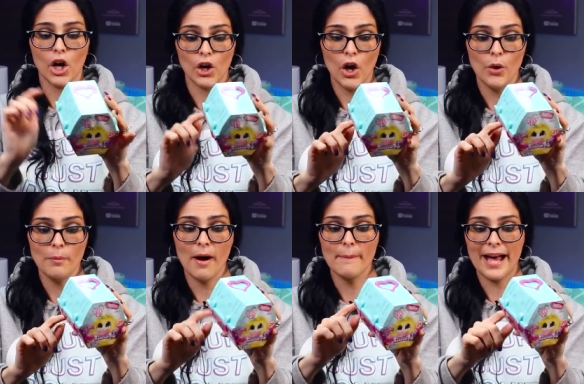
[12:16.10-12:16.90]
a
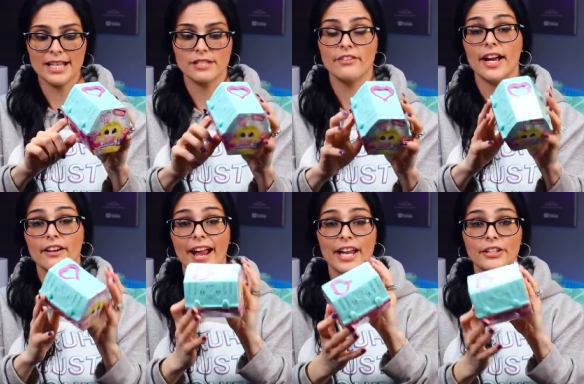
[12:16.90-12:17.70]
comb, a
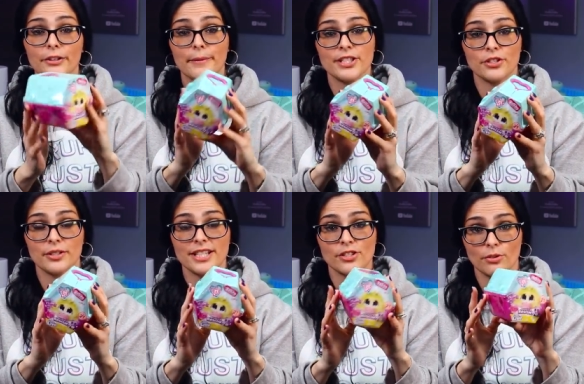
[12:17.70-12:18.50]
pacifier, and your
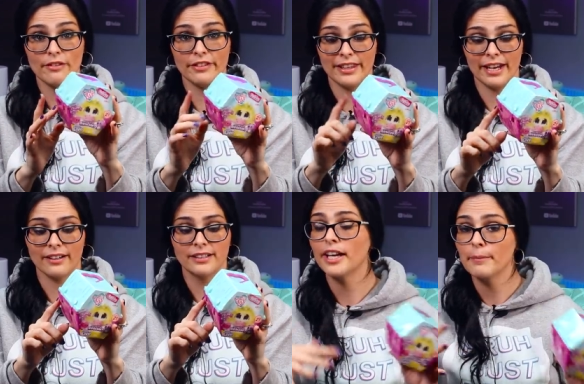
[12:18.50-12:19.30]
mystery scruff in
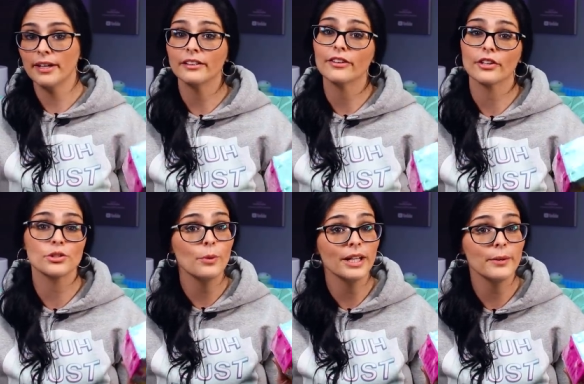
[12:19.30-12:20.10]
there. And apparently there
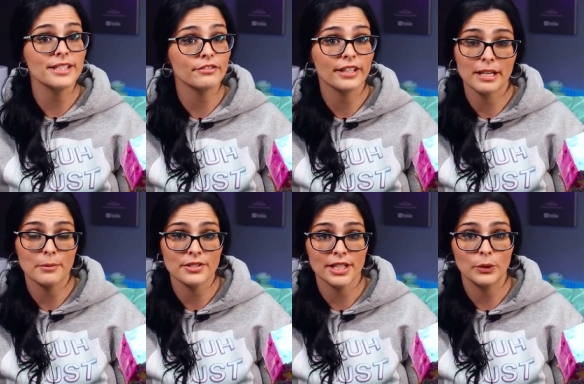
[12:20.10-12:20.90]
are 21 different
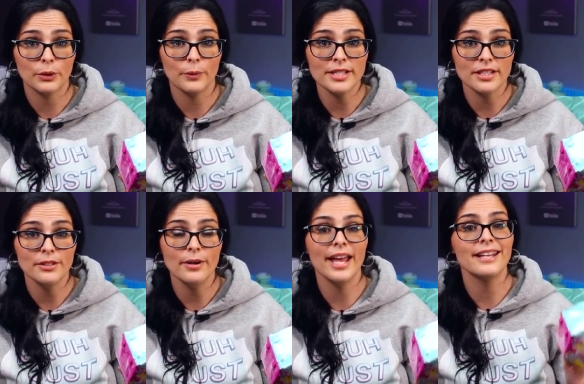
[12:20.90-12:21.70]
animals that you can
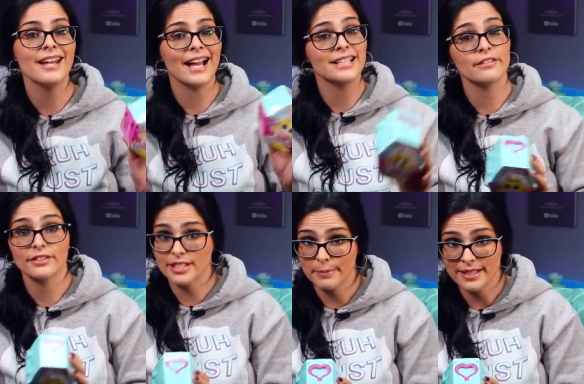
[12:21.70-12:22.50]
rescue and nine
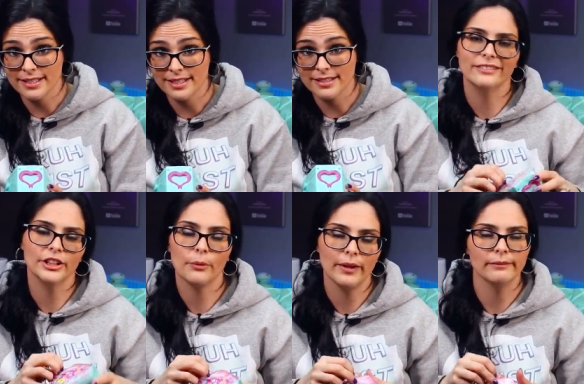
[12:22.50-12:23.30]
different species.
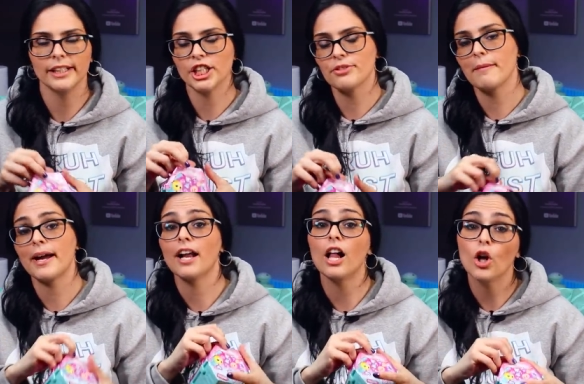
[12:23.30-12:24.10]
You know what? I changed my
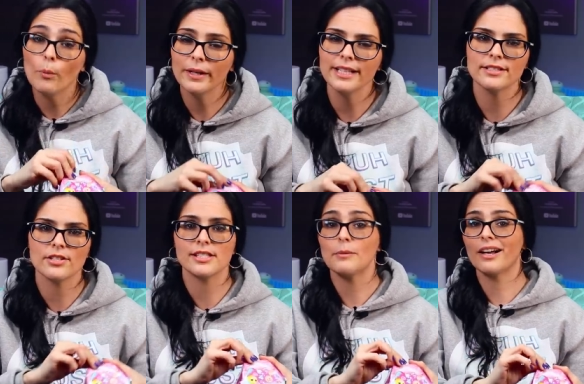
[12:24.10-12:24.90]
mind. I'll open it
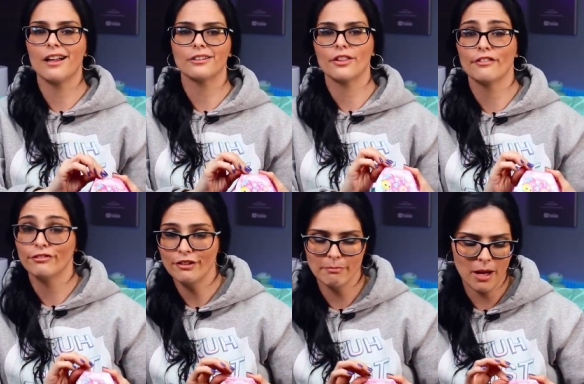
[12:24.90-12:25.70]
to see what color the
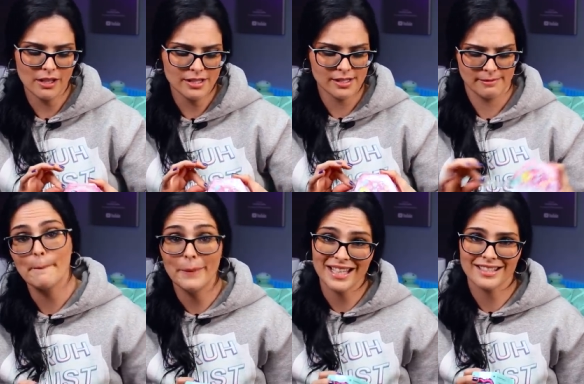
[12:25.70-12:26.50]
fluff ball is,
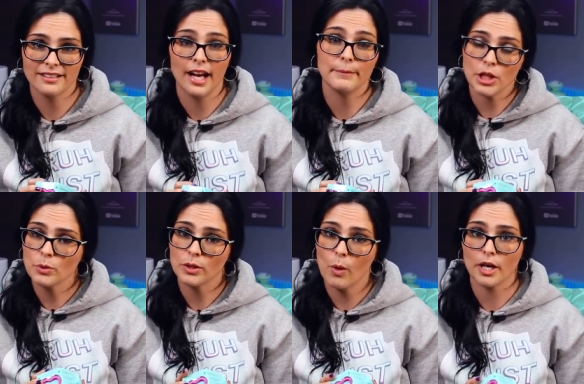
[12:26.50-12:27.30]
but I'm not
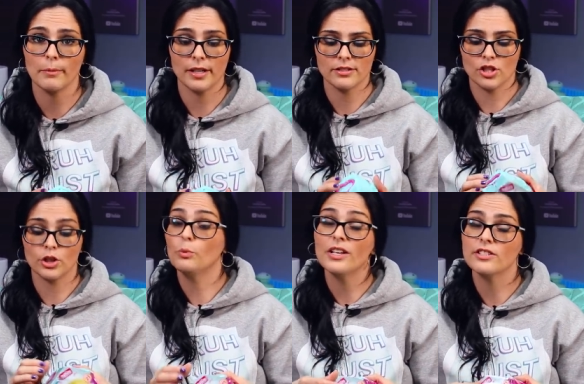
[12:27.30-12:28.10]
doing the water part, so
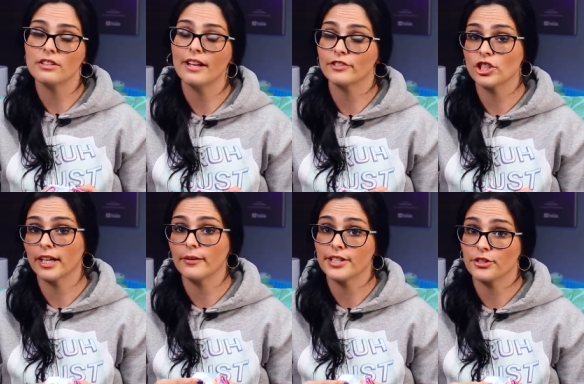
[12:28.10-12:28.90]
you will still have to
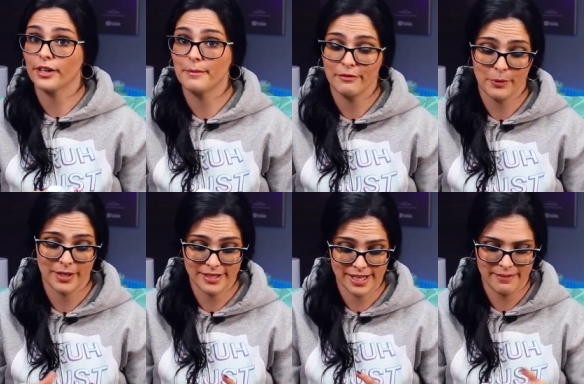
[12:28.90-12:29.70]
check out Instagram if you
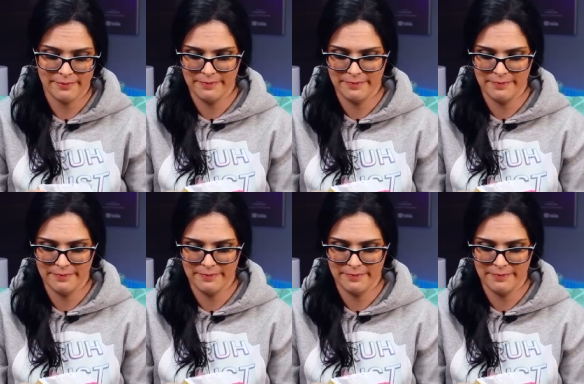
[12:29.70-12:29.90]
wanna see.